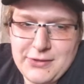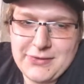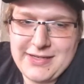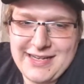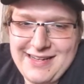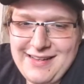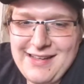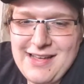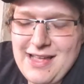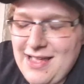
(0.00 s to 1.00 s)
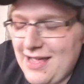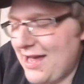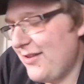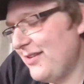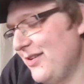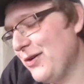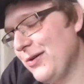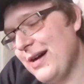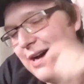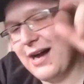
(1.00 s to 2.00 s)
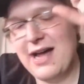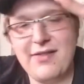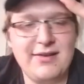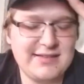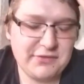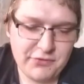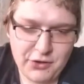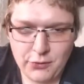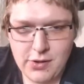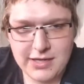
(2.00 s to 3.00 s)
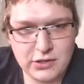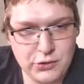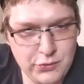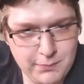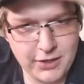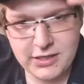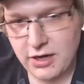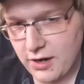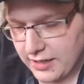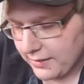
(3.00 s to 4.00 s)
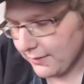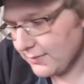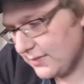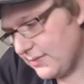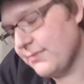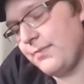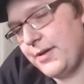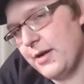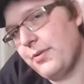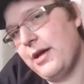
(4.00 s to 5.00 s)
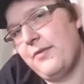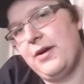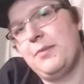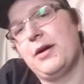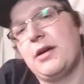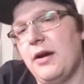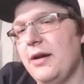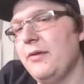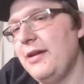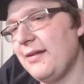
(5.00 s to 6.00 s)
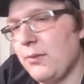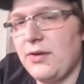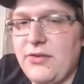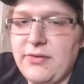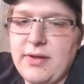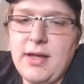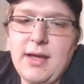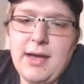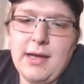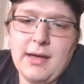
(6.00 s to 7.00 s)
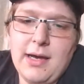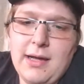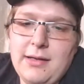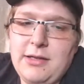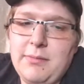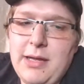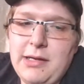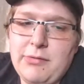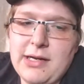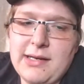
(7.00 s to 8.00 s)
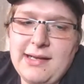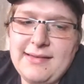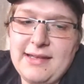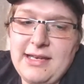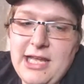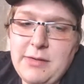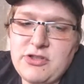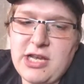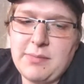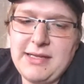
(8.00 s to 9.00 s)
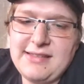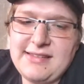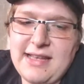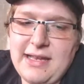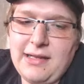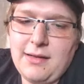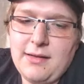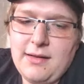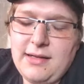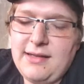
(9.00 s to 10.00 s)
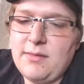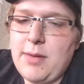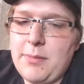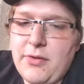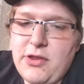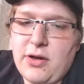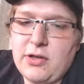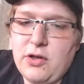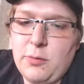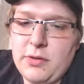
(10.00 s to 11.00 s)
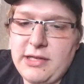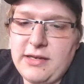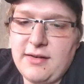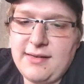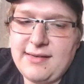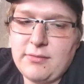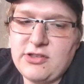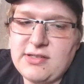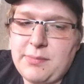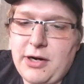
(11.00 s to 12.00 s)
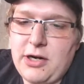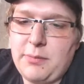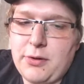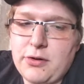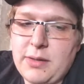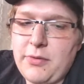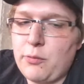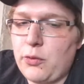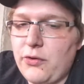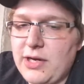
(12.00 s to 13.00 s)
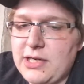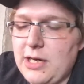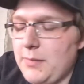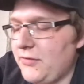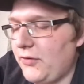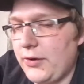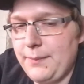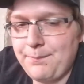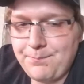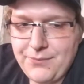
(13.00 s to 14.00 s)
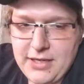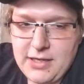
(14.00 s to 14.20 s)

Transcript: Okay. Others of note include Mark Carney, Pierre Poilievre, Mark Carney. Recent ones you may recognize the name. Jagmeet Singh. He's a member of the Young Global Leaders, which is a partner program of the World Economic Forum.